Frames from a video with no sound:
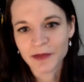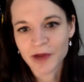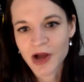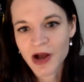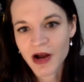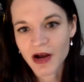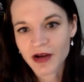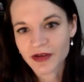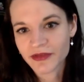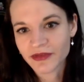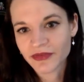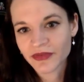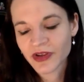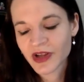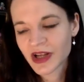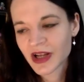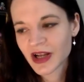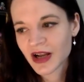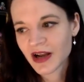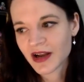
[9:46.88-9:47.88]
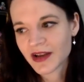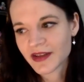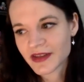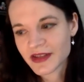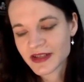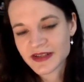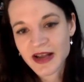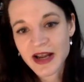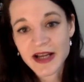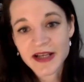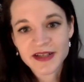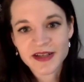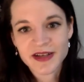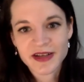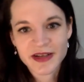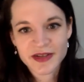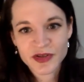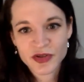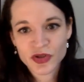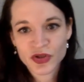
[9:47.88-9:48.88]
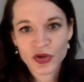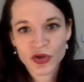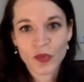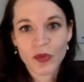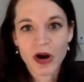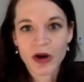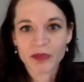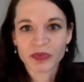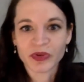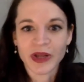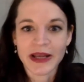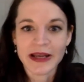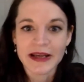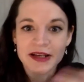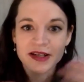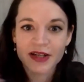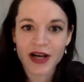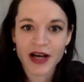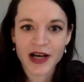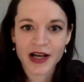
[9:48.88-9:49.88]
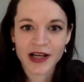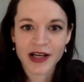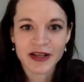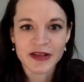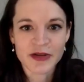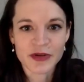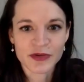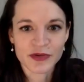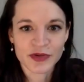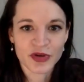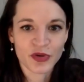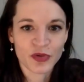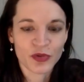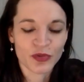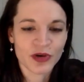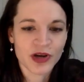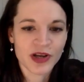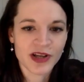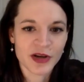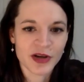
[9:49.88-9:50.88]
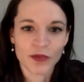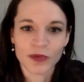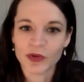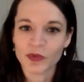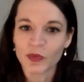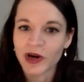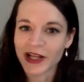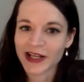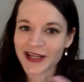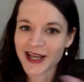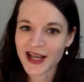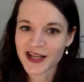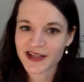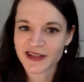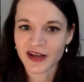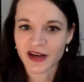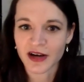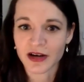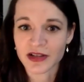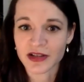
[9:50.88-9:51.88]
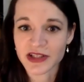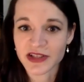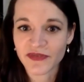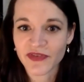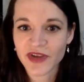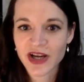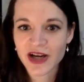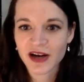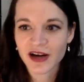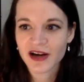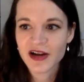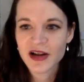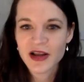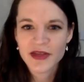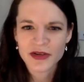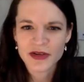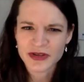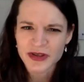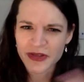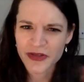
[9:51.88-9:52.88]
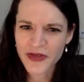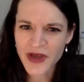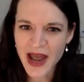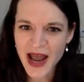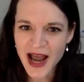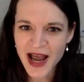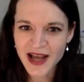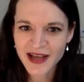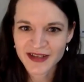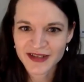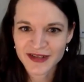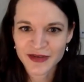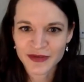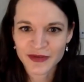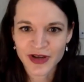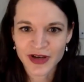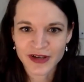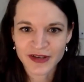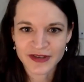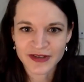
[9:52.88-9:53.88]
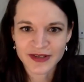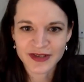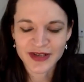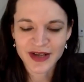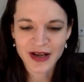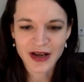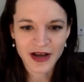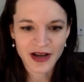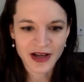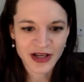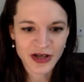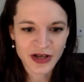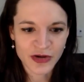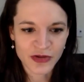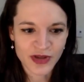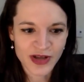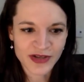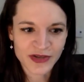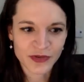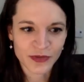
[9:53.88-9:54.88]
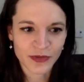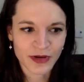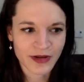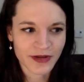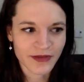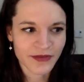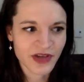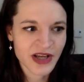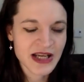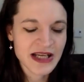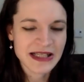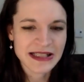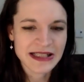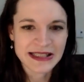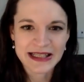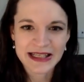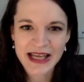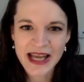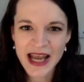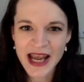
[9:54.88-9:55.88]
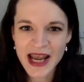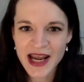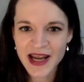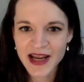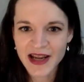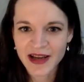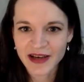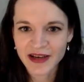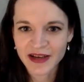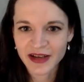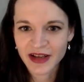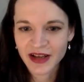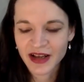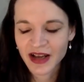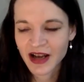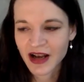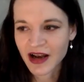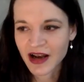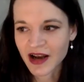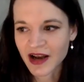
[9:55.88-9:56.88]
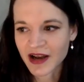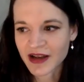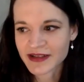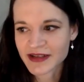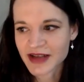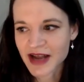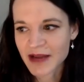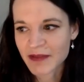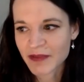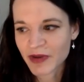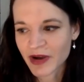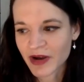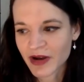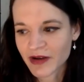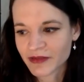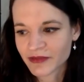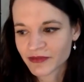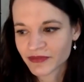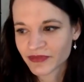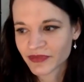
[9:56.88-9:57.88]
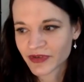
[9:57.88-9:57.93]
of the scientists who are playing God and those who would want to get into her sphere. There's that. So there's that sort of decayed type of